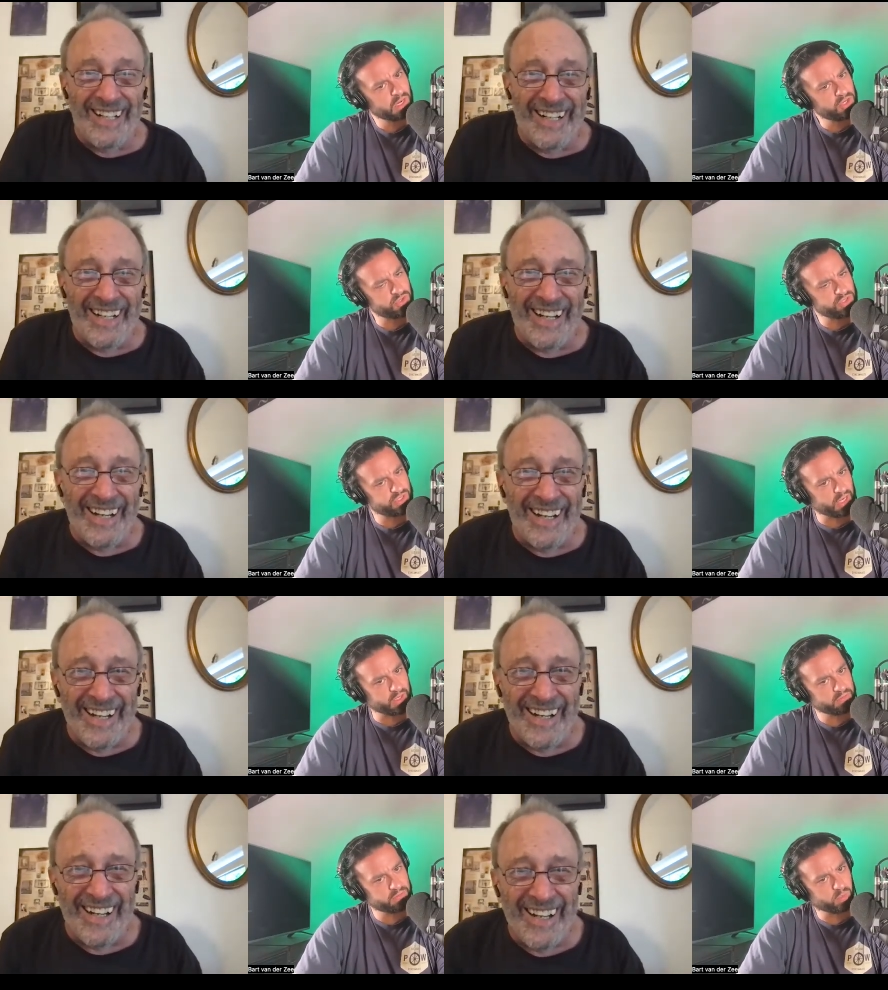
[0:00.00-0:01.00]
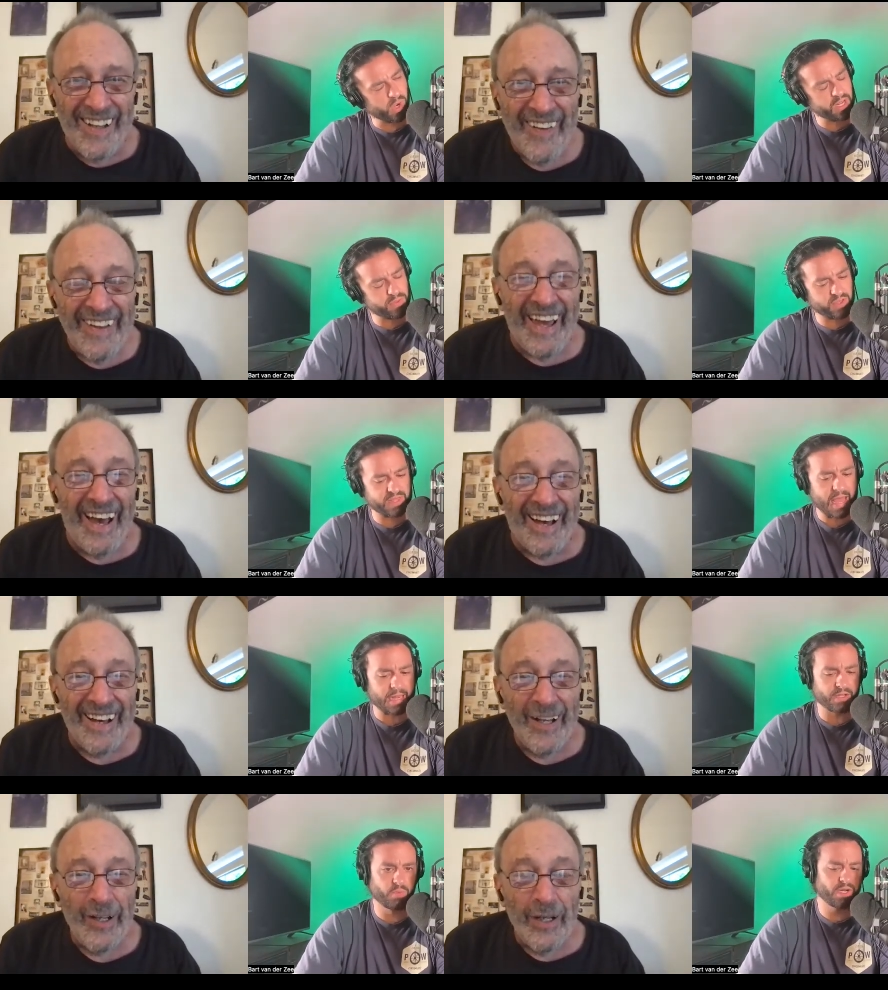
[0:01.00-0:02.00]
Speaker 1: interesting what do you think
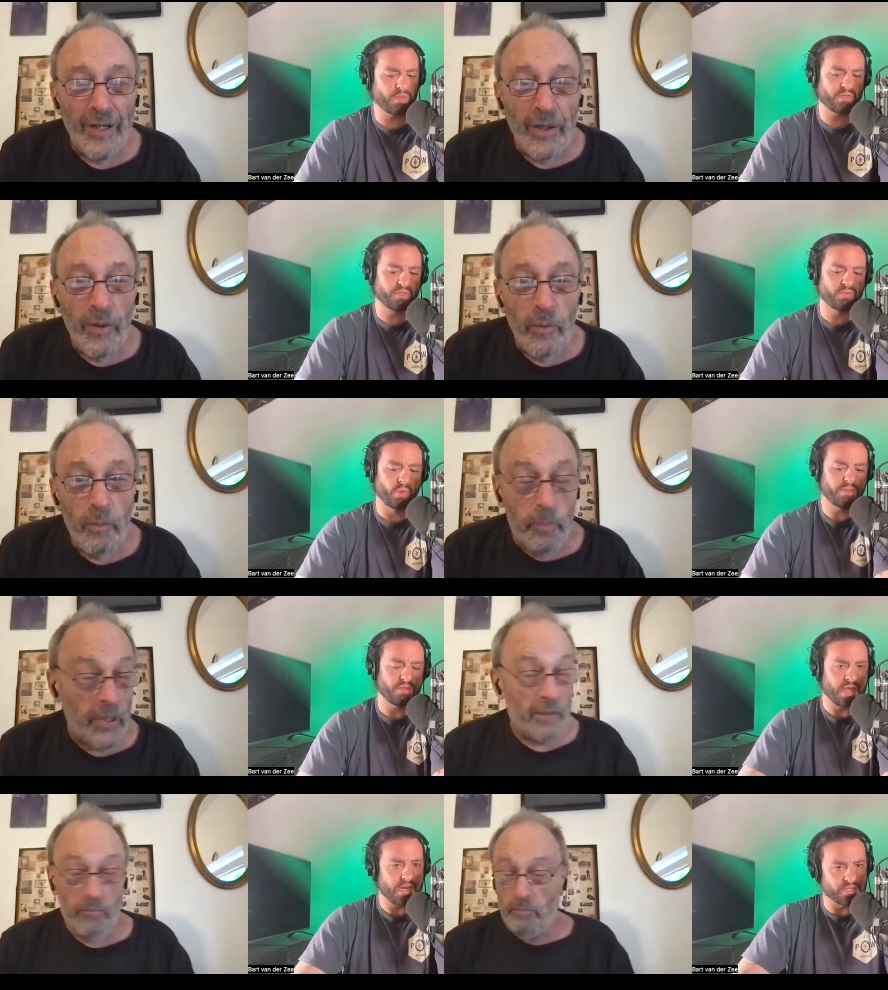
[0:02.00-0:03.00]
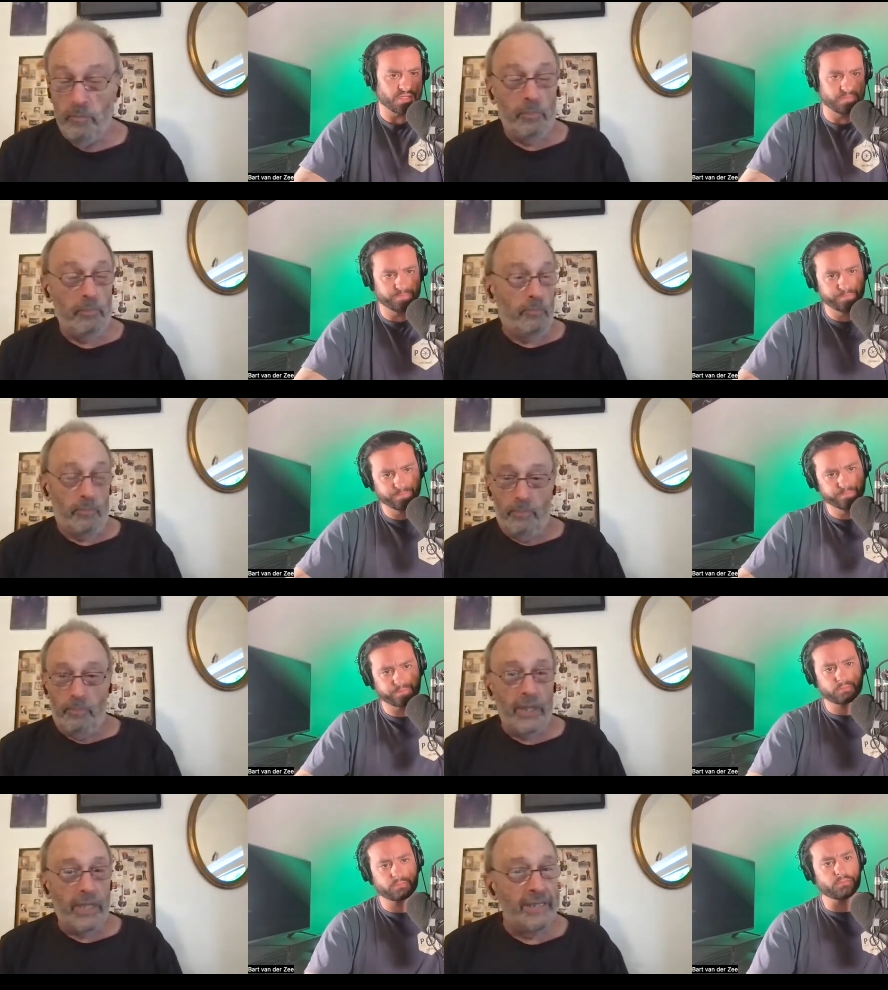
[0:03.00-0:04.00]
yeah. that is what do you think why do you think that is
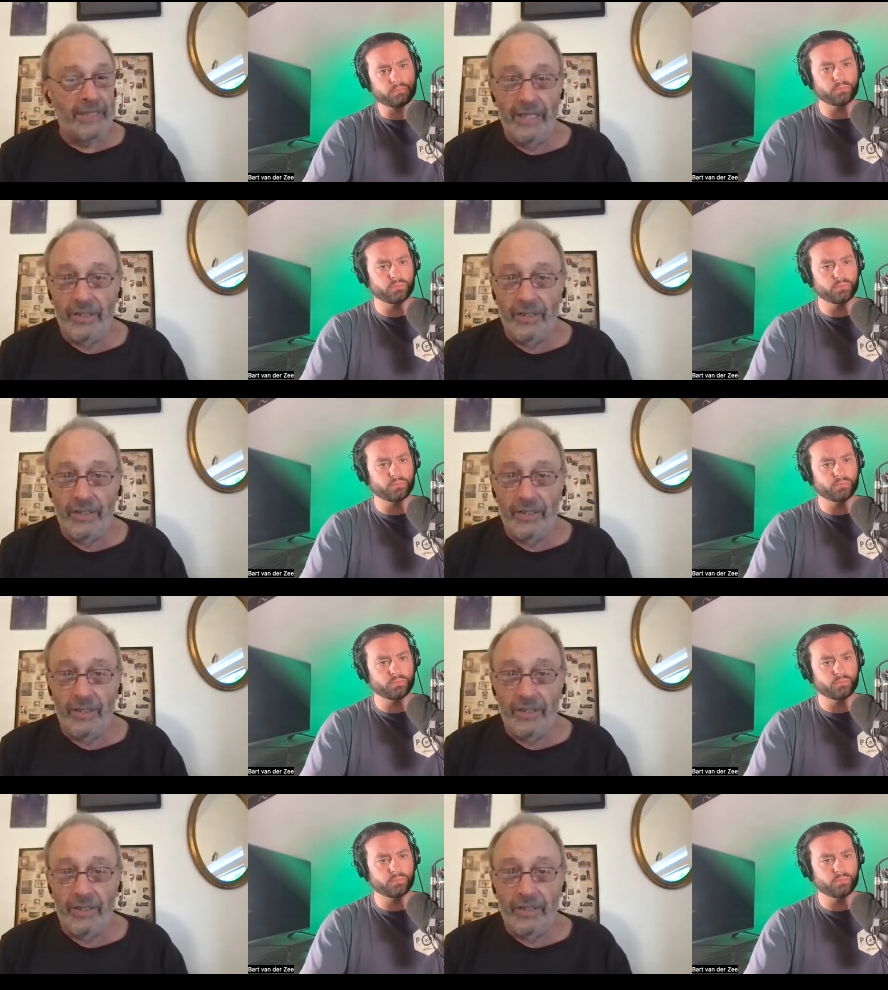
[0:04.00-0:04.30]
because he,